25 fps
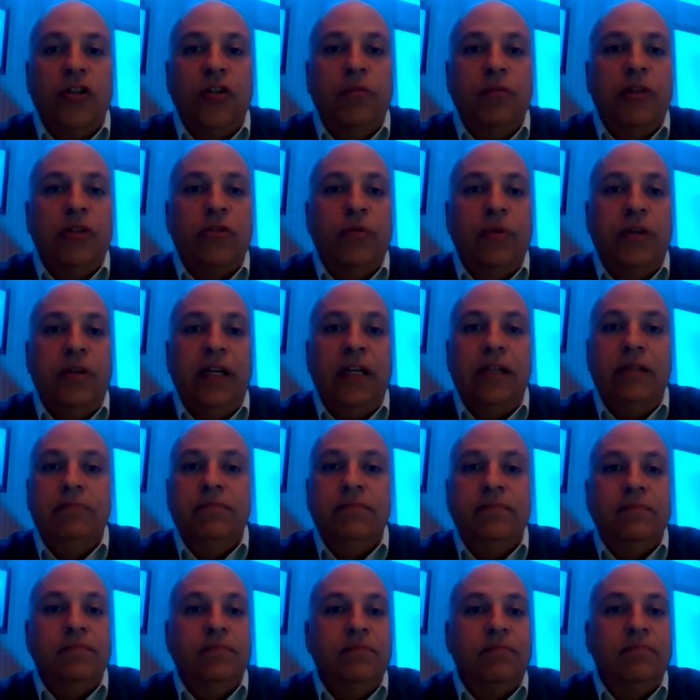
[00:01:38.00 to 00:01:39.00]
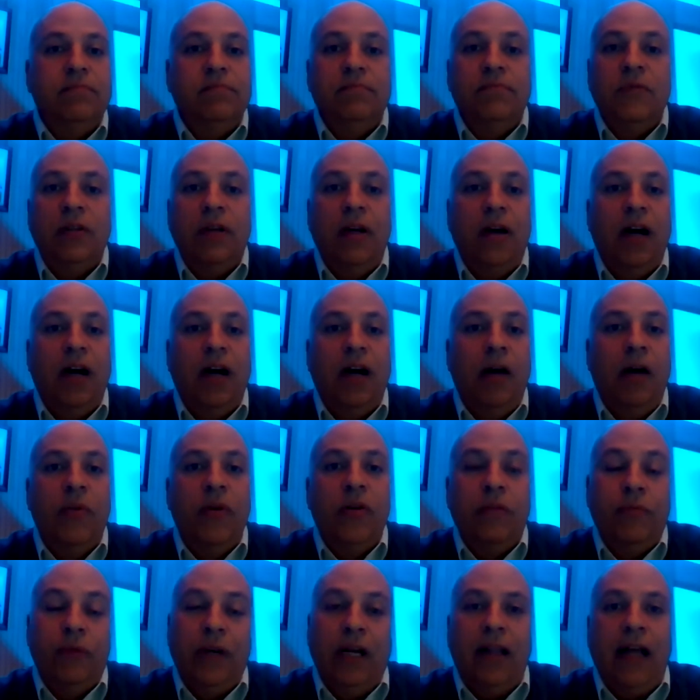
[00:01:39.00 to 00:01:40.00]
So between
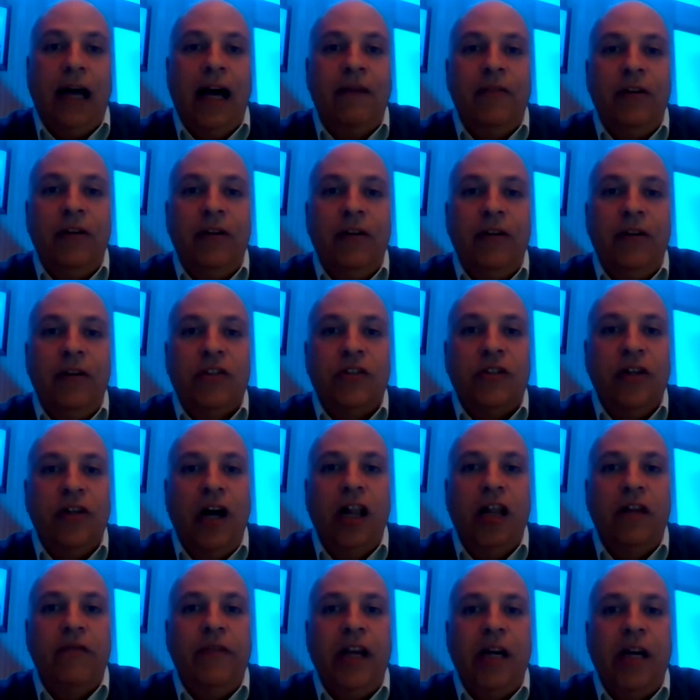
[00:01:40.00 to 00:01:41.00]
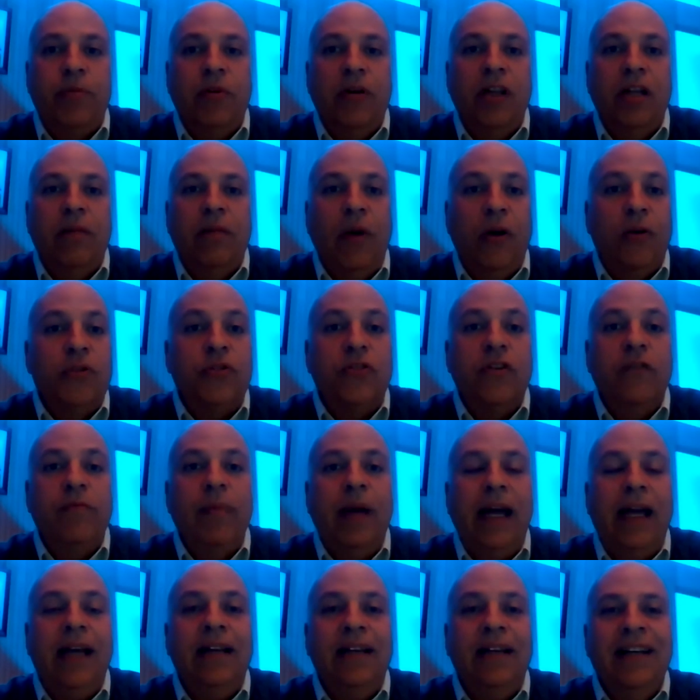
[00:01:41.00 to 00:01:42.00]
obviously all of April and most of
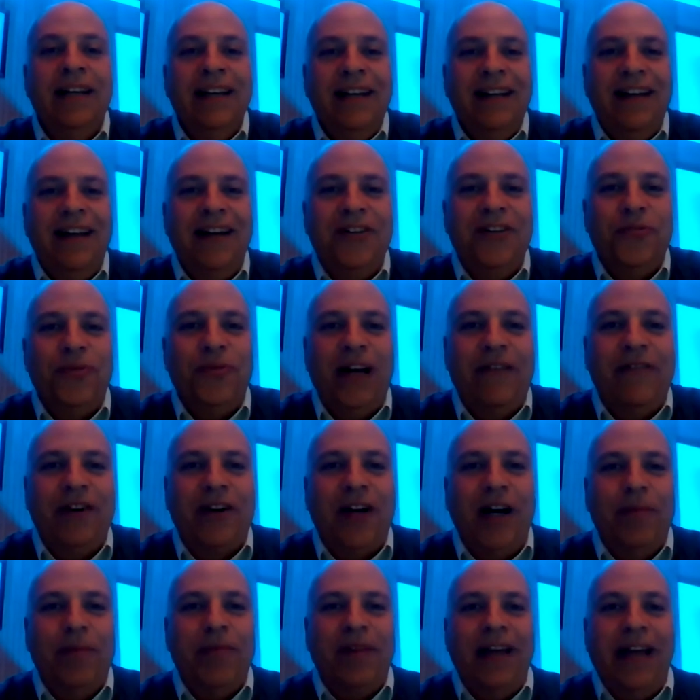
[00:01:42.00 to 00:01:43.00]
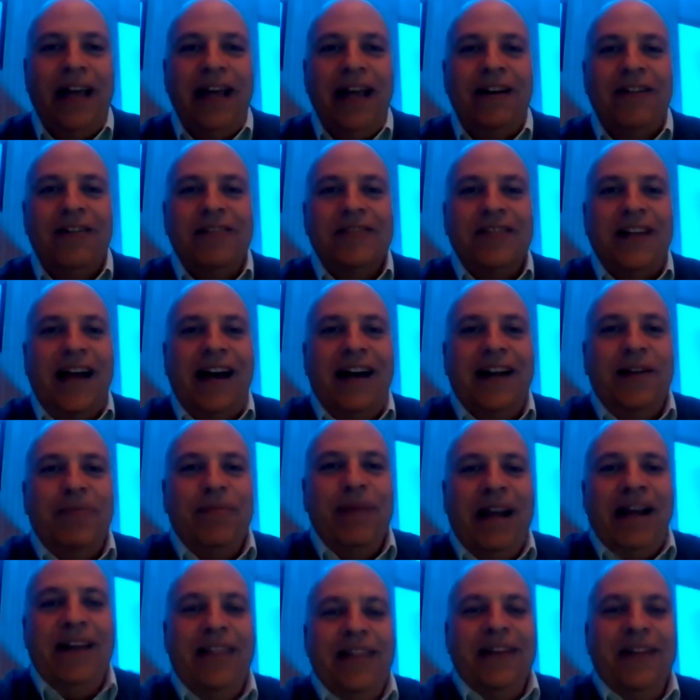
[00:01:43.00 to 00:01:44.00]
May, I do have a couple of hangers on in
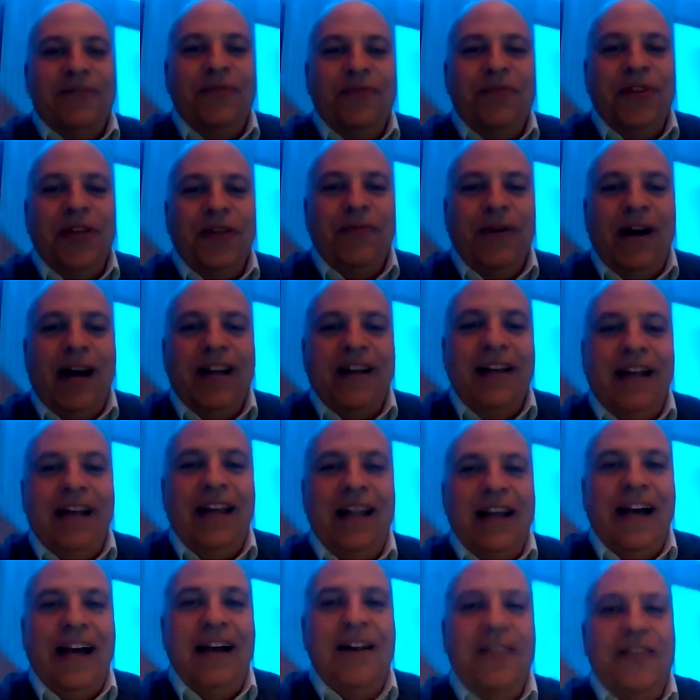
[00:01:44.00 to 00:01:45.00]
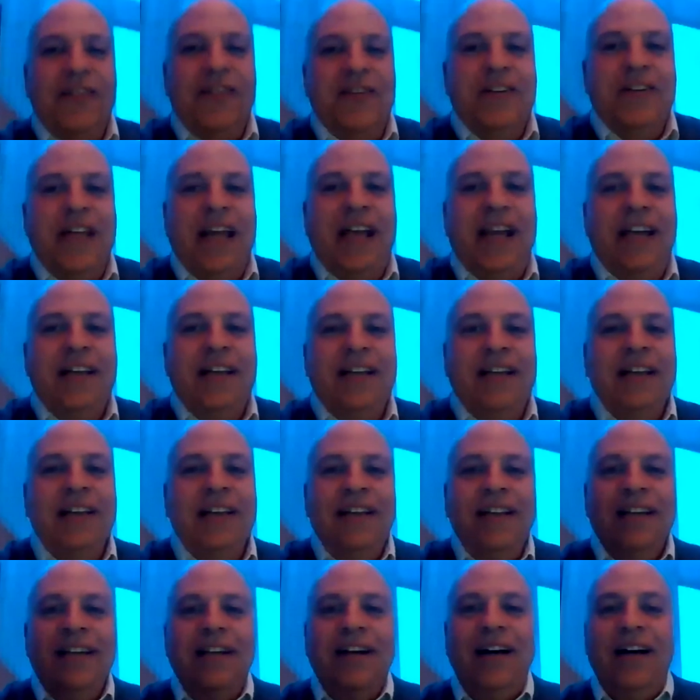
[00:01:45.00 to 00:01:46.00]
May that really want to hang on to their date.
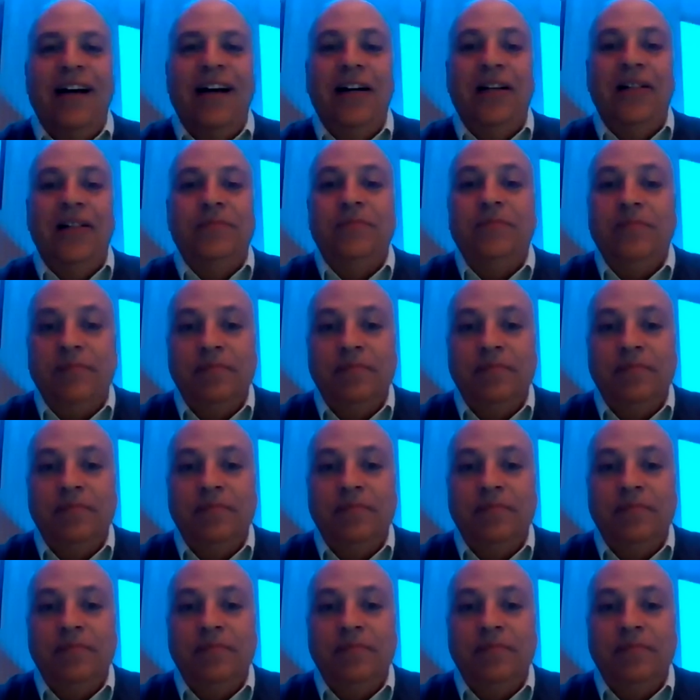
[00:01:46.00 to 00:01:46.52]
And